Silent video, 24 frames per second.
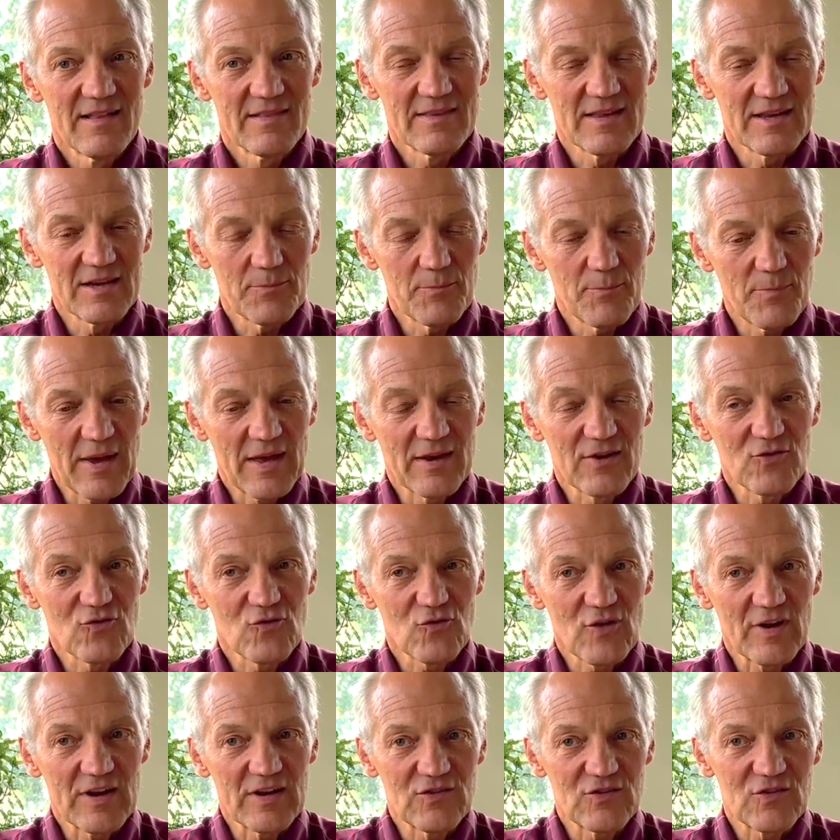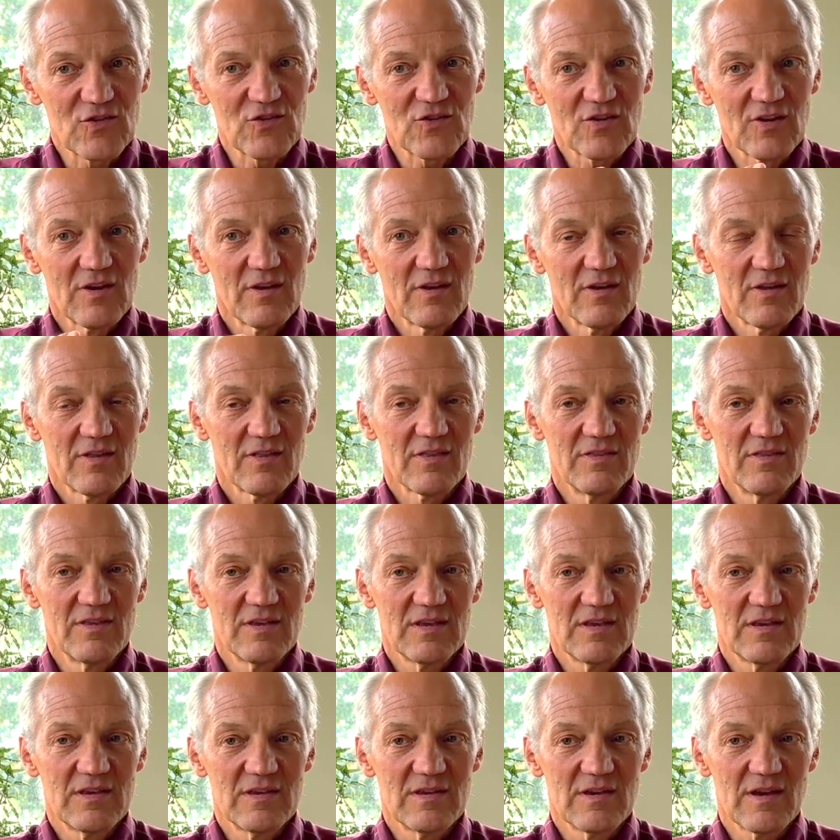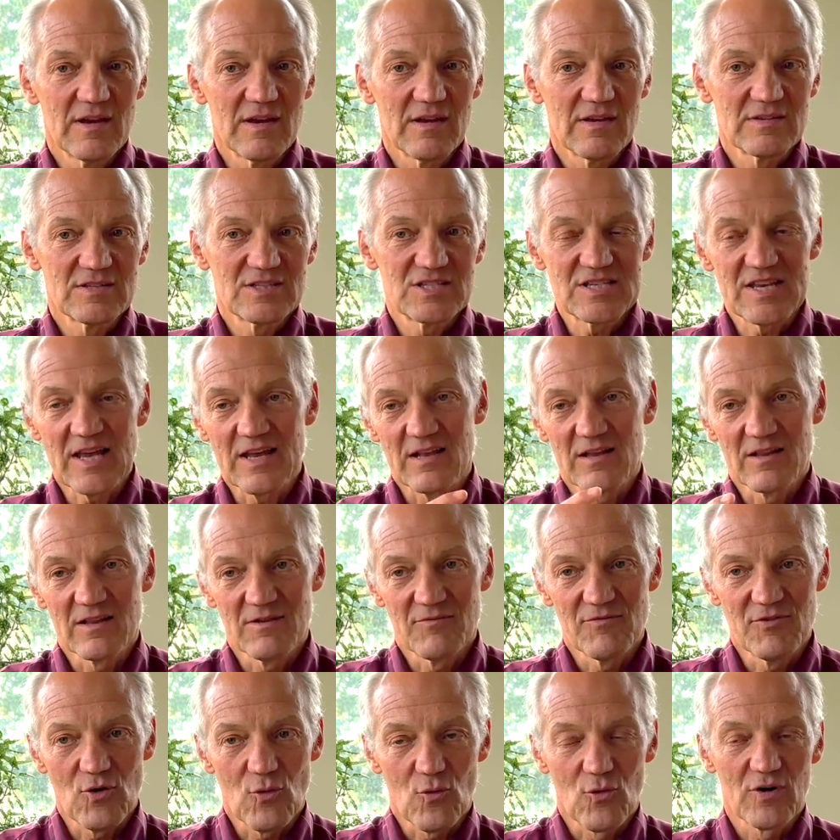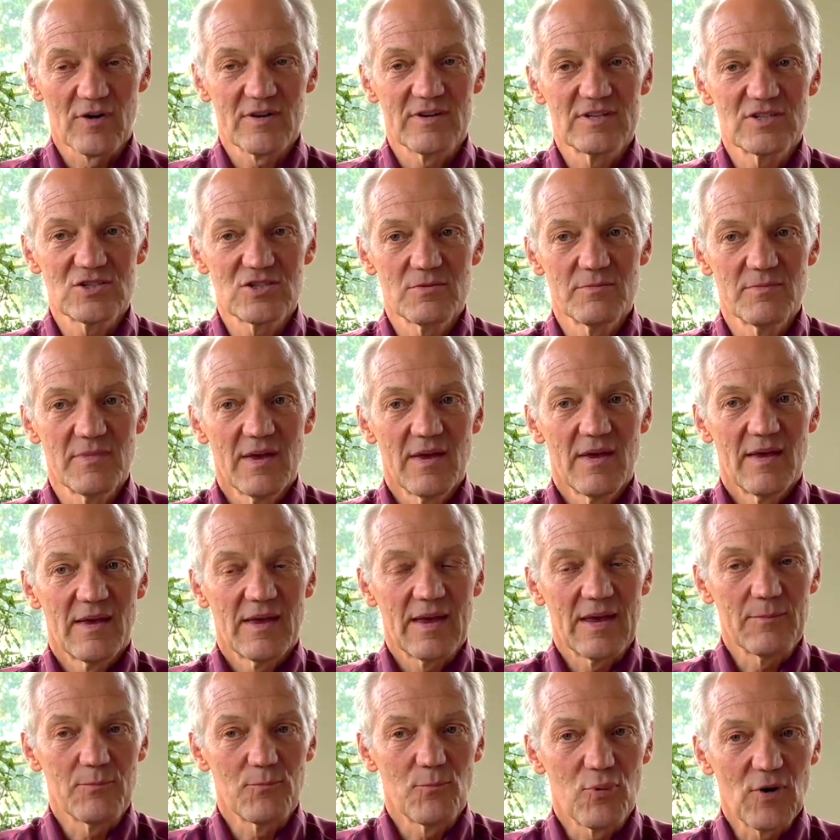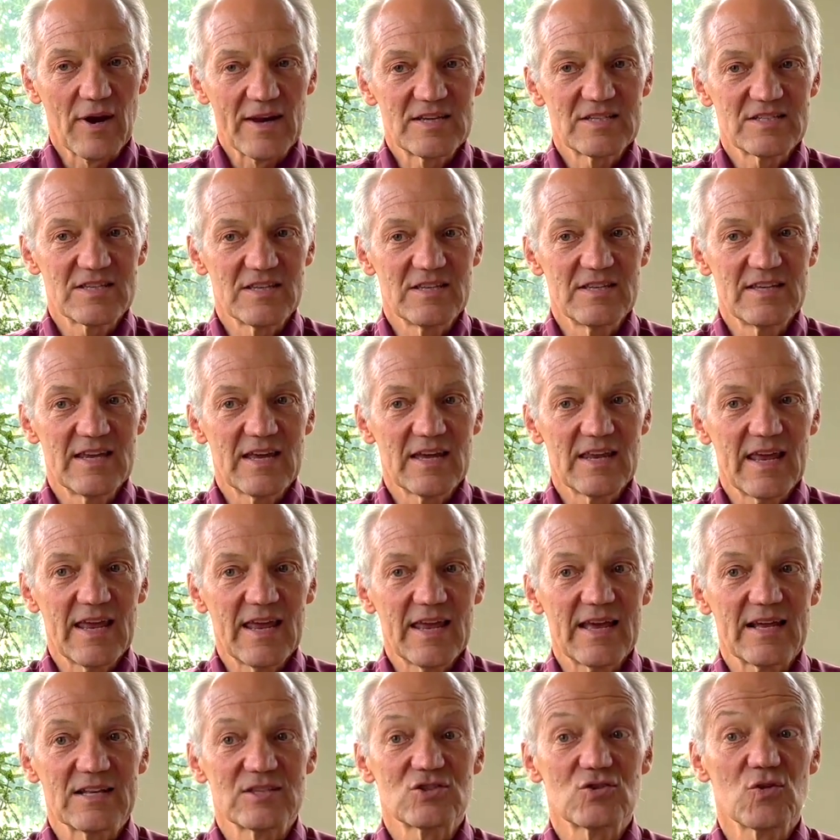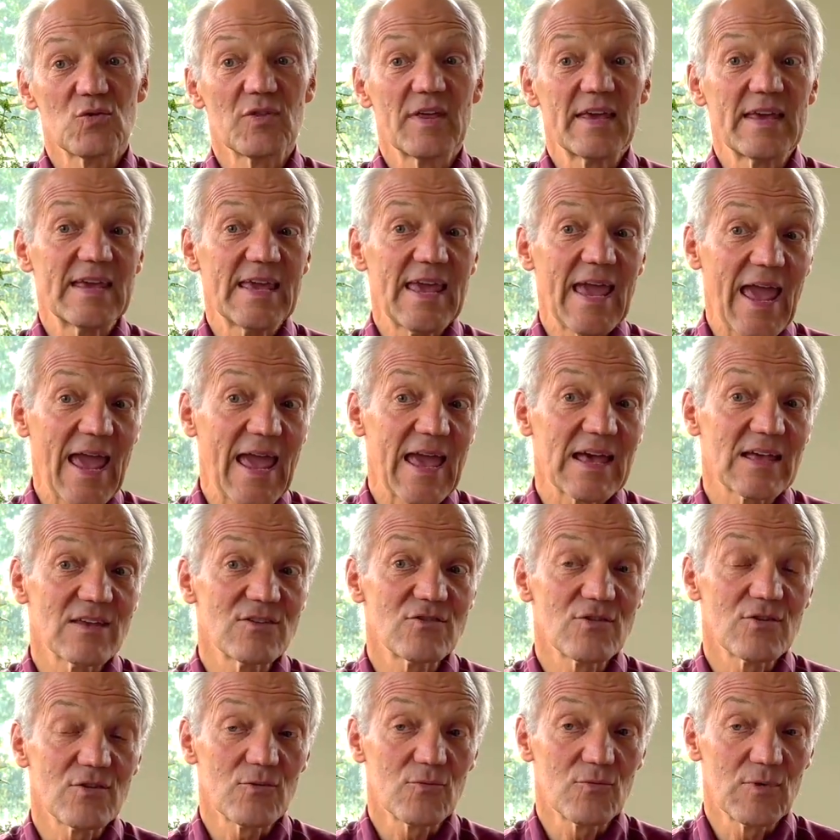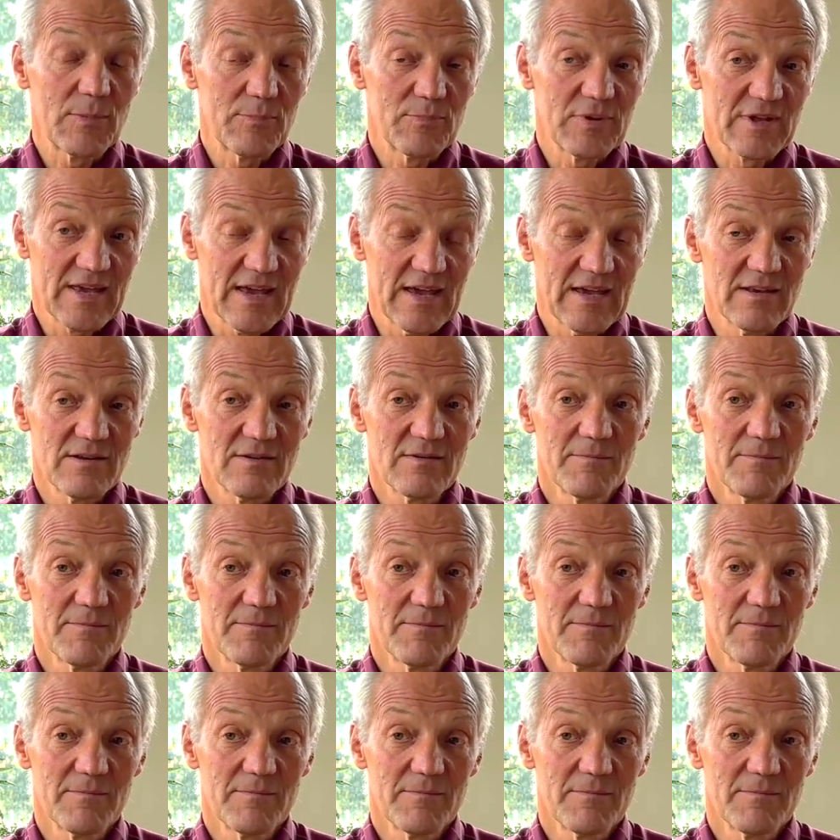that it penetrates the cell of the organism and breaks the DNA, and so they can't replicate.